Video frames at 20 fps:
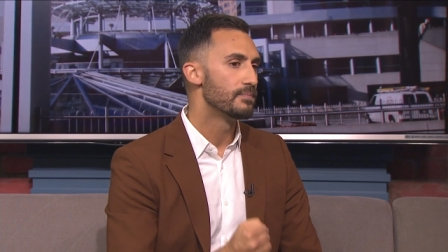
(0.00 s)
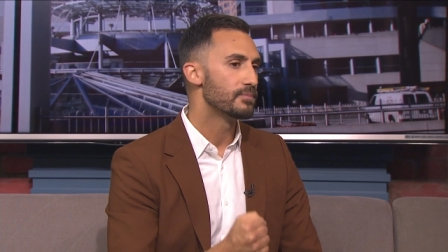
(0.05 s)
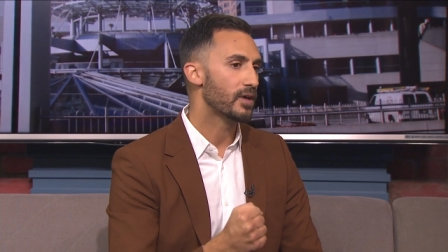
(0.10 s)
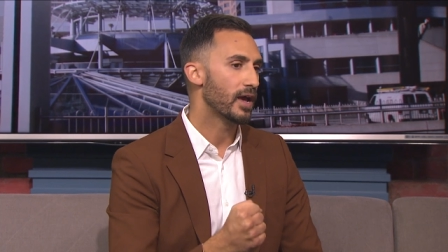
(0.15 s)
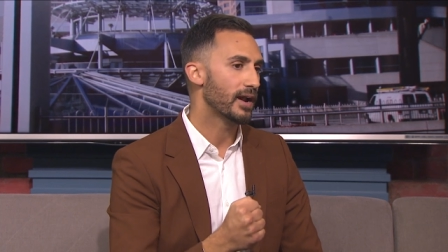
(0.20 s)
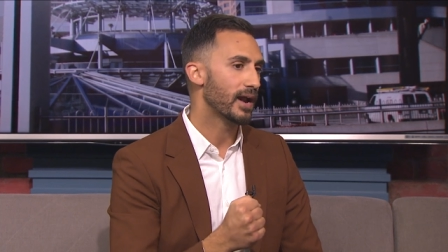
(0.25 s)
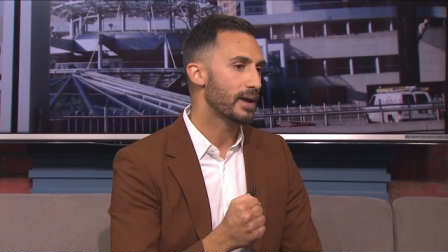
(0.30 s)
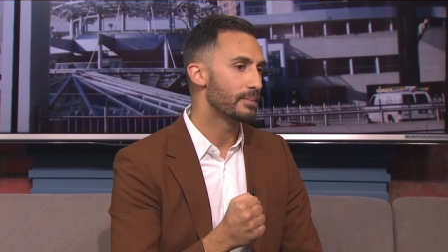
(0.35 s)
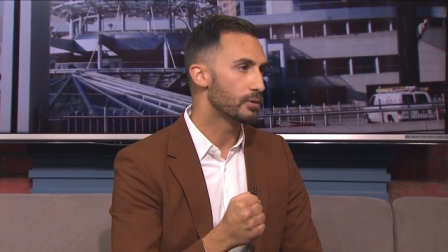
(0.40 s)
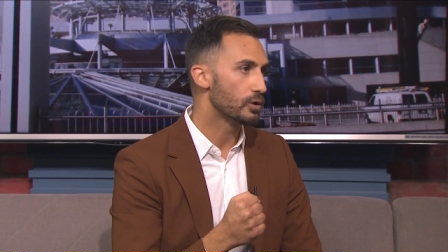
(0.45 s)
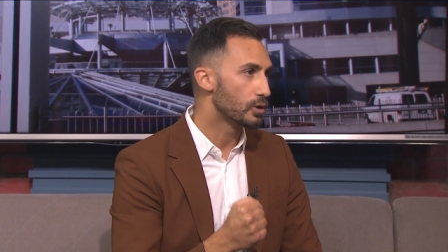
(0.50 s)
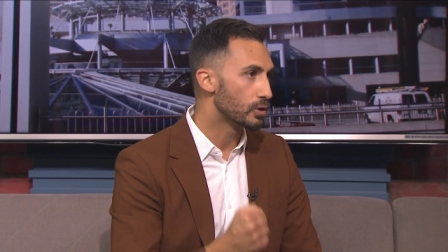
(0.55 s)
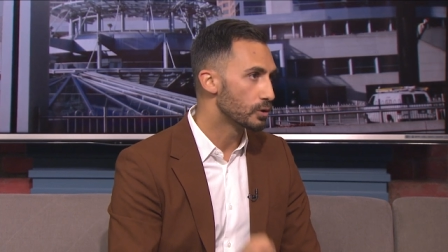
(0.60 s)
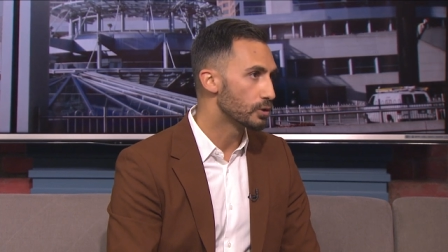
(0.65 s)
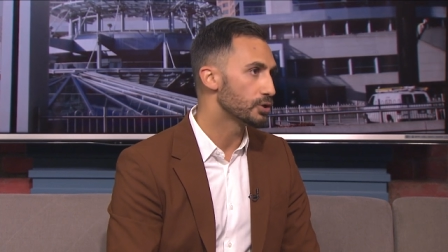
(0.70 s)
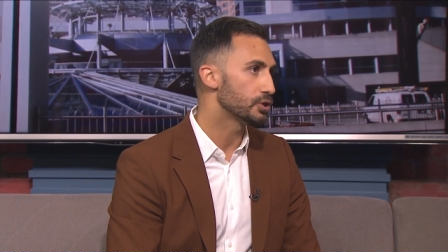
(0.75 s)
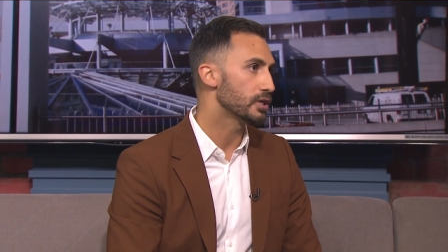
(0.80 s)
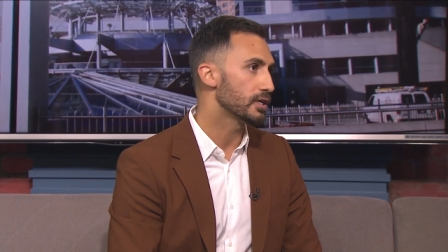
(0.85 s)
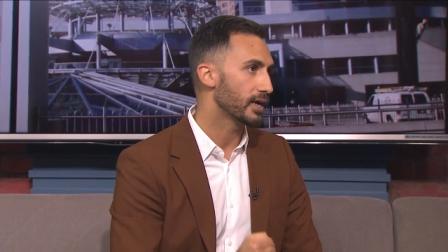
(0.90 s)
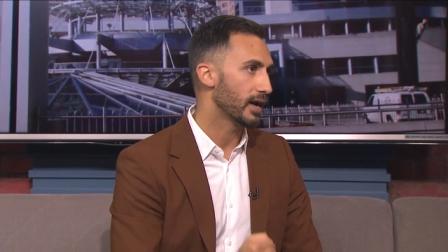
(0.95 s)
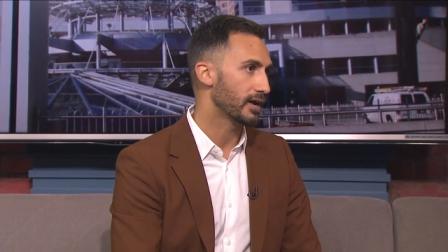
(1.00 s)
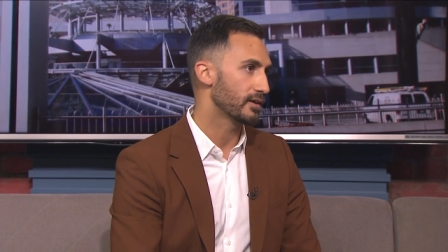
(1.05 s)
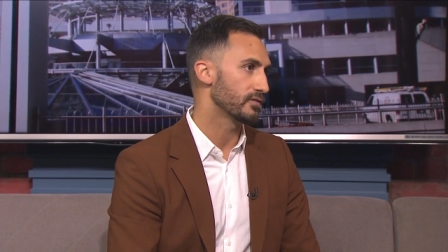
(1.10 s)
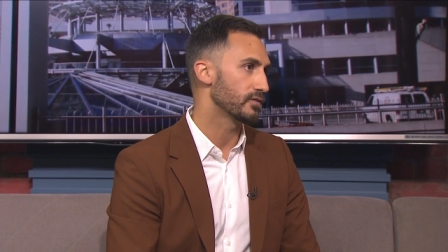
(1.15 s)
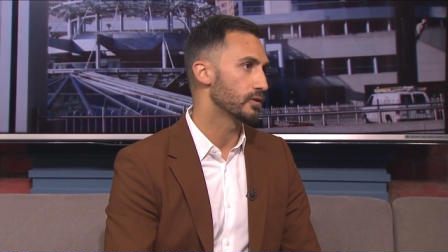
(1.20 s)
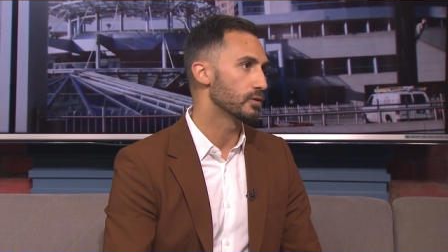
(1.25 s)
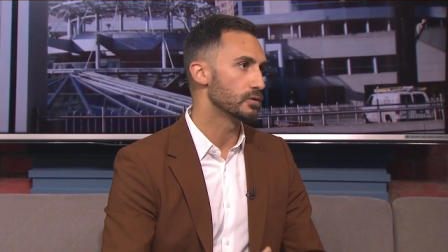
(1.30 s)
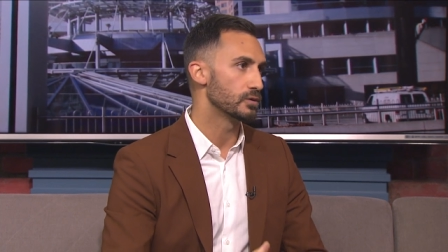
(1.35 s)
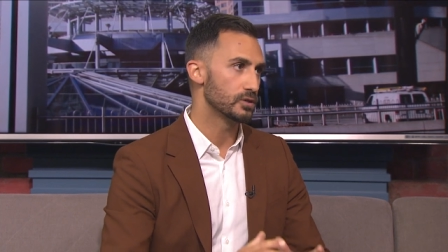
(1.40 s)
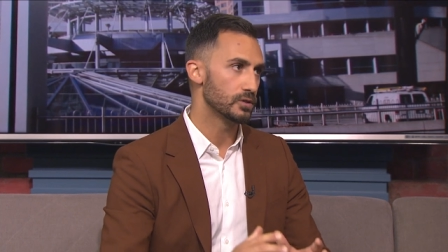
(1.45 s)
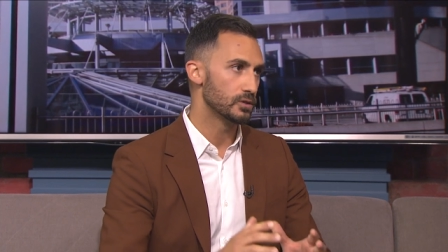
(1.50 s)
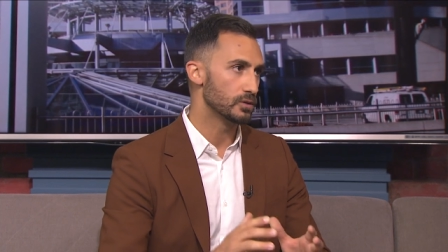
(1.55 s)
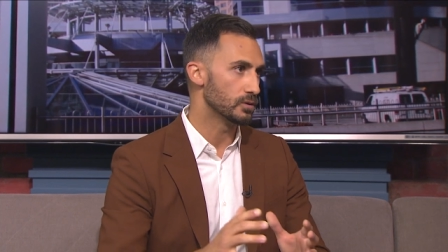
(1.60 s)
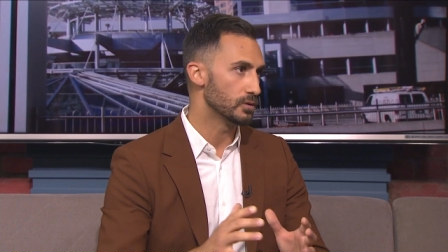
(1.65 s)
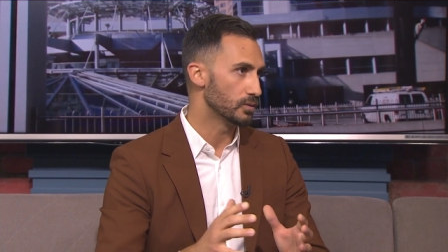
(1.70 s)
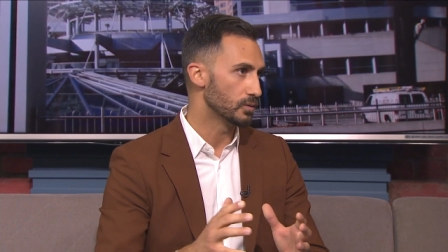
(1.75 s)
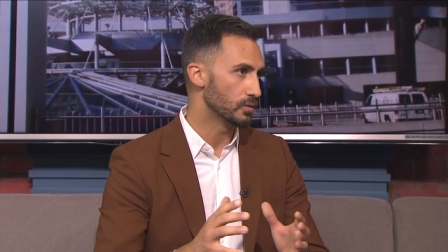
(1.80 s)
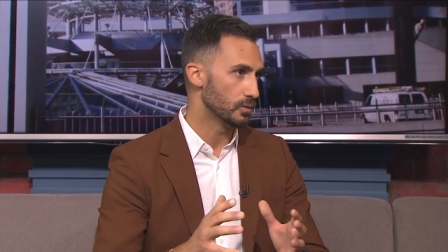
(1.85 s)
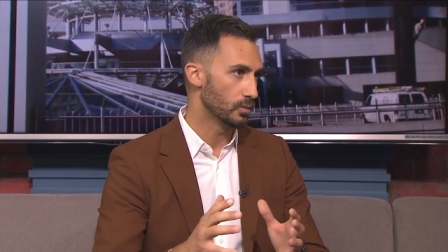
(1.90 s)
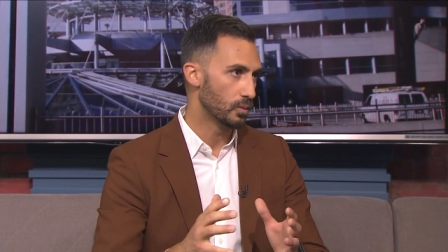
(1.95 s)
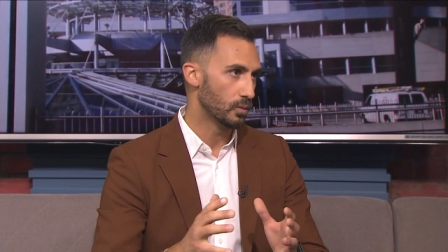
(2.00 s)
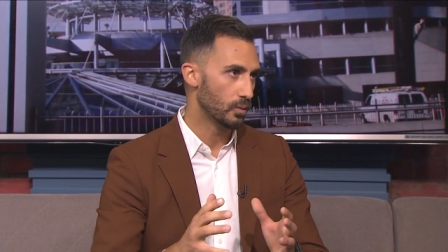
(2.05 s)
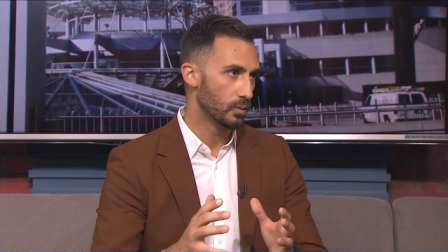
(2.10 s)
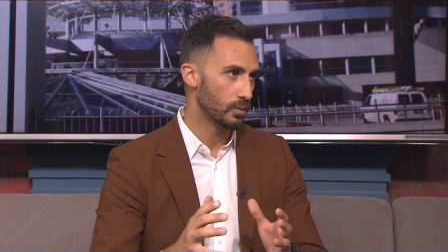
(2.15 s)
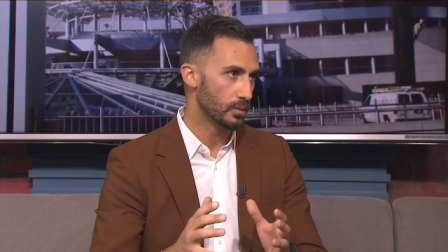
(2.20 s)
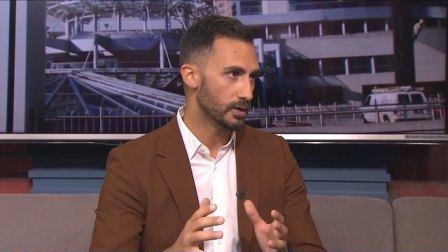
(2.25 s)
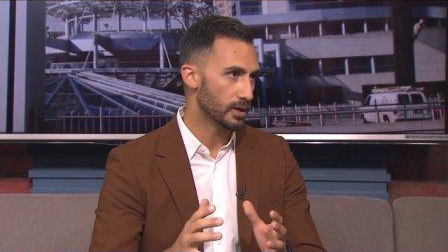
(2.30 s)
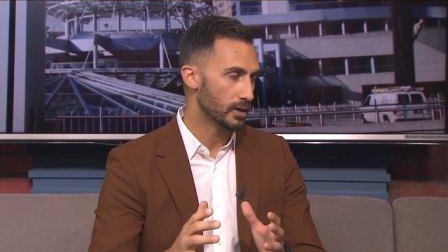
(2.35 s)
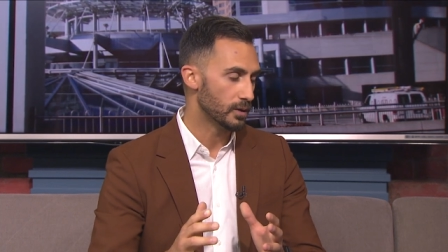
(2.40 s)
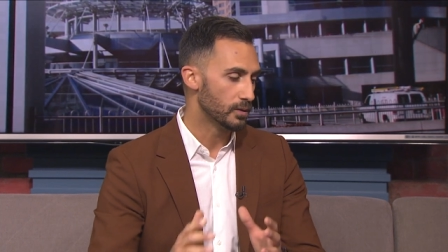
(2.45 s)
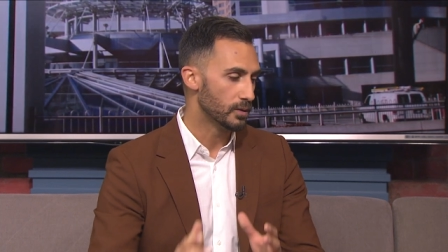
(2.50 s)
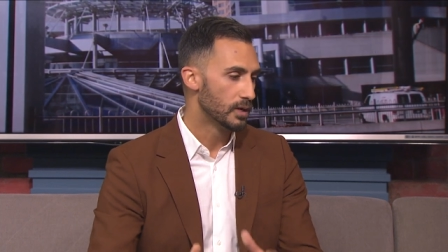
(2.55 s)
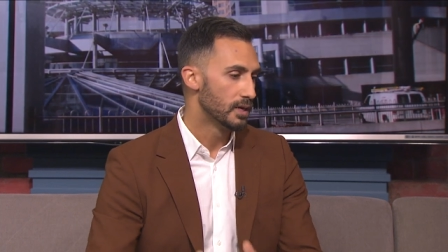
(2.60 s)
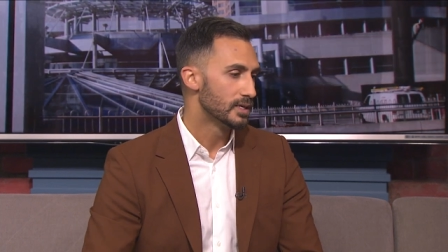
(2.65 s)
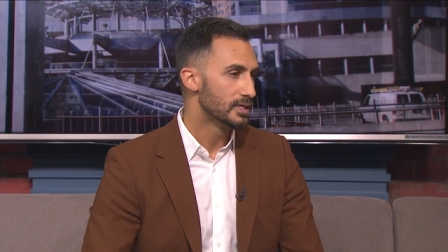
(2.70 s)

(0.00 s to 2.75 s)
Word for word: and I'm urging ETFO to, you know,